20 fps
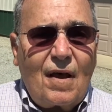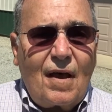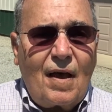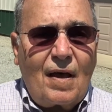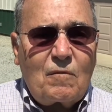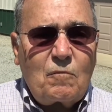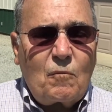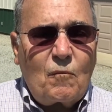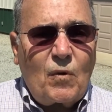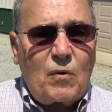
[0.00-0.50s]

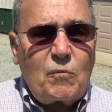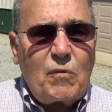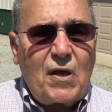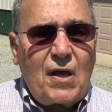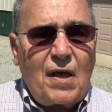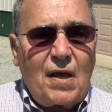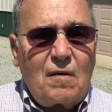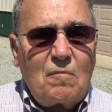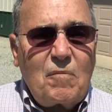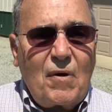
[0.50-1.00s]
and when we
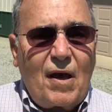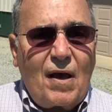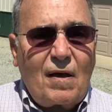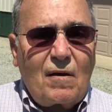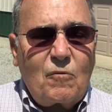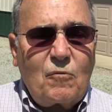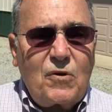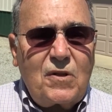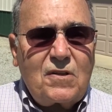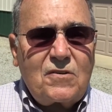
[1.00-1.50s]
came
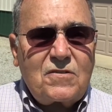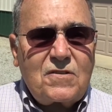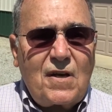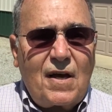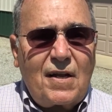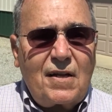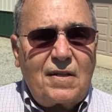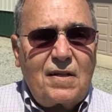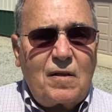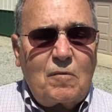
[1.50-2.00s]
back, we
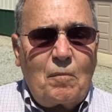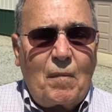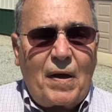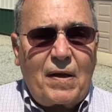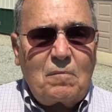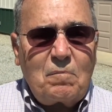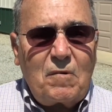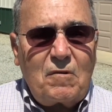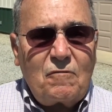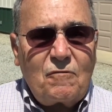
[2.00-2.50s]
decided it
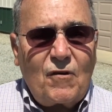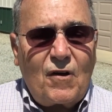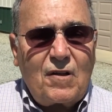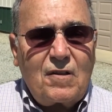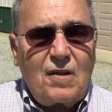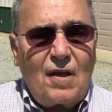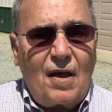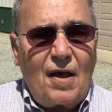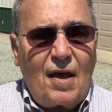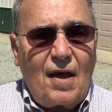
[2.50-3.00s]
might be
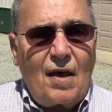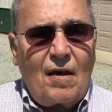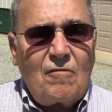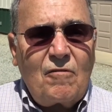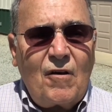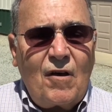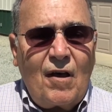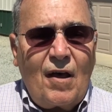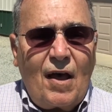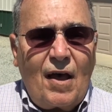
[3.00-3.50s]
fun to have